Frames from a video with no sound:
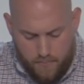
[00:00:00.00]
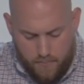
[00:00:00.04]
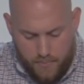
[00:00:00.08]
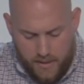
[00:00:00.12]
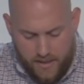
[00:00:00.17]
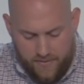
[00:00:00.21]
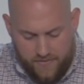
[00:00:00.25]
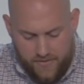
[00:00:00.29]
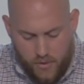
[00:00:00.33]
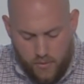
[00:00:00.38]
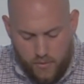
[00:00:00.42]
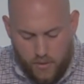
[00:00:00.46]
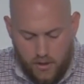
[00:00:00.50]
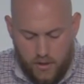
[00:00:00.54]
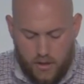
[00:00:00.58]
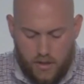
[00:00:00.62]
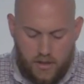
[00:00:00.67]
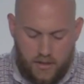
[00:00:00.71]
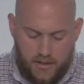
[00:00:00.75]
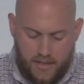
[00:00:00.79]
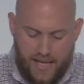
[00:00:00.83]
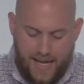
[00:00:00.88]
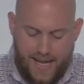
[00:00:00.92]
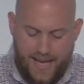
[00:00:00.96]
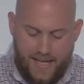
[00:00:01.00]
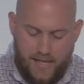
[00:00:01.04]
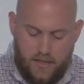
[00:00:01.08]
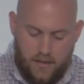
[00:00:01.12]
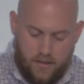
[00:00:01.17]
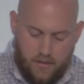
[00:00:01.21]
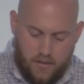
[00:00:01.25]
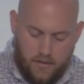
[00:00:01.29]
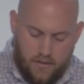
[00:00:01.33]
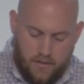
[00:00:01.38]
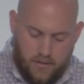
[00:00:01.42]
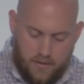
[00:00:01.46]
But if you look
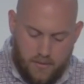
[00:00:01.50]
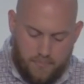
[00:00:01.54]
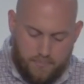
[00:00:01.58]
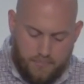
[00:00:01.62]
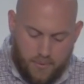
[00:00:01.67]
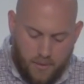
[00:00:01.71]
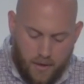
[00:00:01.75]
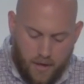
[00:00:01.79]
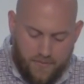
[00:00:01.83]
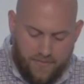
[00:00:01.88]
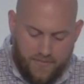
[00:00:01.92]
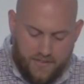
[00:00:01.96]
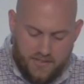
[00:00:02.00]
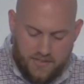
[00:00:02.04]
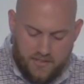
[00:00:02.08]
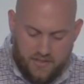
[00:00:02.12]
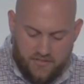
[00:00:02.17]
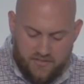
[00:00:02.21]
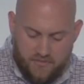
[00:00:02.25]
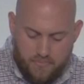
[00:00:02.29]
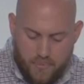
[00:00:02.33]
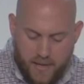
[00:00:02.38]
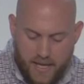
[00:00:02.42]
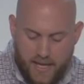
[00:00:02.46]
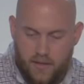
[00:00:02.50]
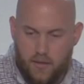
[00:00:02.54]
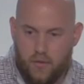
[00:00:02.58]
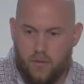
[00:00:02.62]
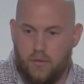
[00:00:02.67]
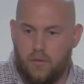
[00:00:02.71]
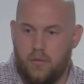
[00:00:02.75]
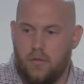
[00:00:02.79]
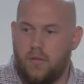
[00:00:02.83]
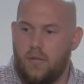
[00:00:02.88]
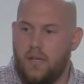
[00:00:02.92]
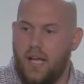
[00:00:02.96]
at the prophets of
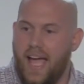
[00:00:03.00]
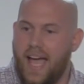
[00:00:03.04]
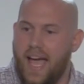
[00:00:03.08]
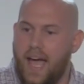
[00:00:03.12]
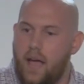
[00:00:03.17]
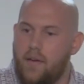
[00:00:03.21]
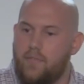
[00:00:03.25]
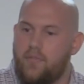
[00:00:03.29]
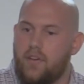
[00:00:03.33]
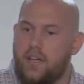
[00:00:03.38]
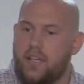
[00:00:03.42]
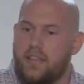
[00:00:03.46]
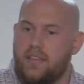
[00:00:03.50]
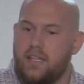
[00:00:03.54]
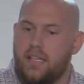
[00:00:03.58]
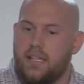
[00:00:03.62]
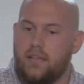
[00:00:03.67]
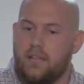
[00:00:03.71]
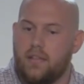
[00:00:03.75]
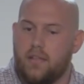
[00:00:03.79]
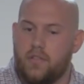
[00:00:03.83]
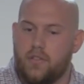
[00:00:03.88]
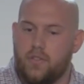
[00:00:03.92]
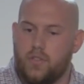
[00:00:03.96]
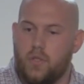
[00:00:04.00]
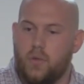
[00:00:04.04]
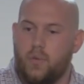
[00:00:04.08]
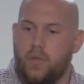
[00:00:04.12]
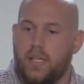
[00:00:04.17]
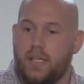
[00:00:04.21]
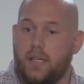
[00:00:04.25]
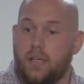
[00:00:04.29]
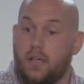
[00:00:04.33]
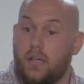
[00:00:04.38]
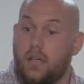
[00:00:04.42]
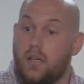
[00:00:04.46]
Baal, everything they're
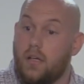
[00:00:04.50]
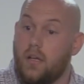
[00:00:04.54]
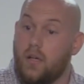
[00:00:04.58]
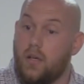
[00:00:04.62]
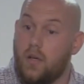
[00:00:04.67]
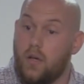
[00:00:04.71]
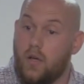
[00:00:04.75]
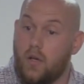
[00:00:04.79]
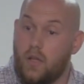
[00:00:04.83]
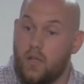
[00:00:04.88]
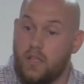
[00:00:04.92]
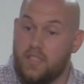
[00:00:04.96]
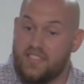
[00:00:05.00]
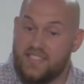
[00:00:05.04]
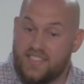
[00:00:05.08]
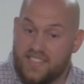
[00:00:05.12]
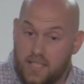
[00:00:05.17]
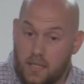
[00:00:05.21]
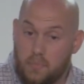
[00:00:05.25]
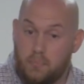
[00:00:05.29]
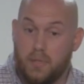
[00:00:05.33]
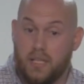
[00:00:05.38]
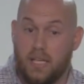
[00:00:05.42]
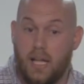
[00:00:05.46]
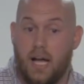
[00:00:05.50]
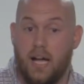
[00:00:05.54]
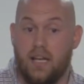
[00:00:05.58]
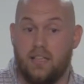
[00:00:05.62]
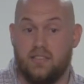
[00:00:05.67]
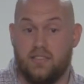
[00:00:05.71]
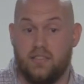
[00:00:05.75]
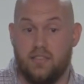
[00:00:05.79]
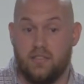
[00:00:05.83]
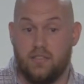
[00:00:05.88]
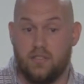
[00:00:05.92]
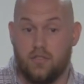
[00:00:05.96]
doing
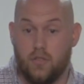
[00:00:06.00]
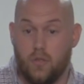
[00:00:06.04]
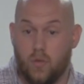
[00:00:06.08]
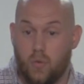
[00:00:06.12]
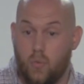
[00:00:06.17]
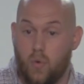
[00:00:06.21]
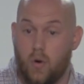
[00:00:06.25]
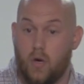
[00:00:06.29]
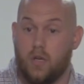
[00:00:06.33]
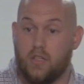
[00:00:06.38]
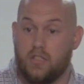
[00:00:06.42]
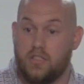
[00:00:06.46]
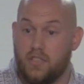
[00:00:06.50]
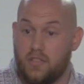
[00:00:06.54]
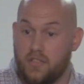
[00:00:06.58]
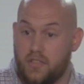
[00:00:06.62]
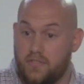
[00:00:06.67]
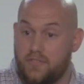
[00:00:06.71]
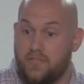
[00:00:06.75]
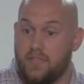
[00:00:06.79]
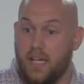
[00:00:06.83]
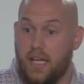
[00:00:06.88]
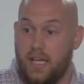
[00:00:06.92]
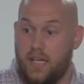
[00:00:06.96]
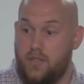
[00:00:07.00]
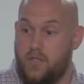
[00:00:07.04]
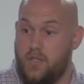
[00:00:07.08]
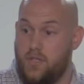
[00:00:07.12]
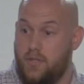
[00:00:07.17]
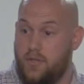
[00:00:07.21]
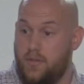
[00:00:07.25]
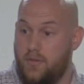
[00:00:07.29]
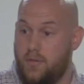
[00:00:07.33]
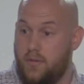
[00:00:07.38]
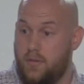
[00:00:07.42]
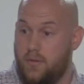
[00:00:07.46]
symbolizes the works of the
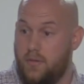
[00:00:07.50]
flesh.